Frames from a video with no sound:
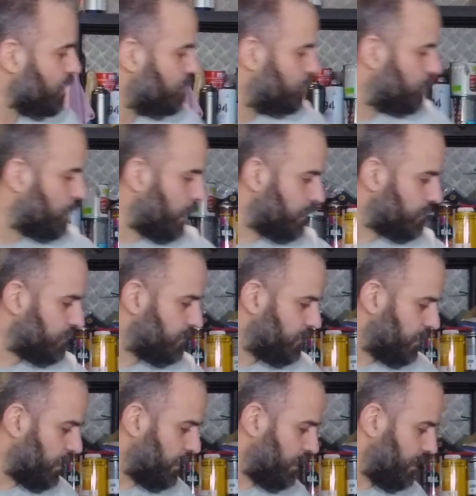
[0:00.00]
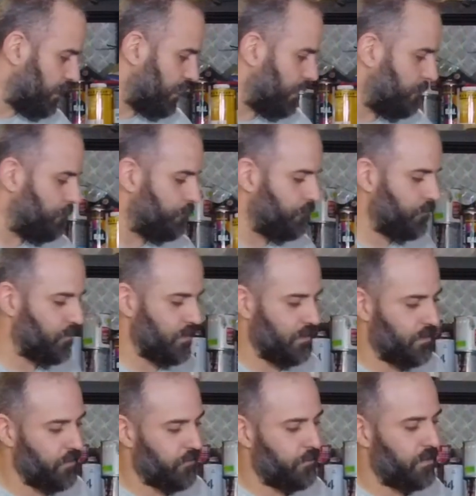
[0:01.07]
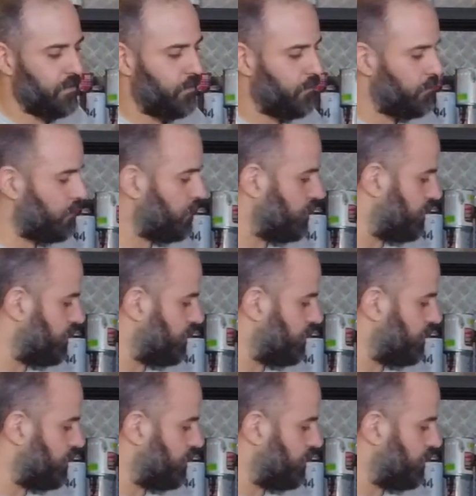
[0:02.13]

to cut um, this material.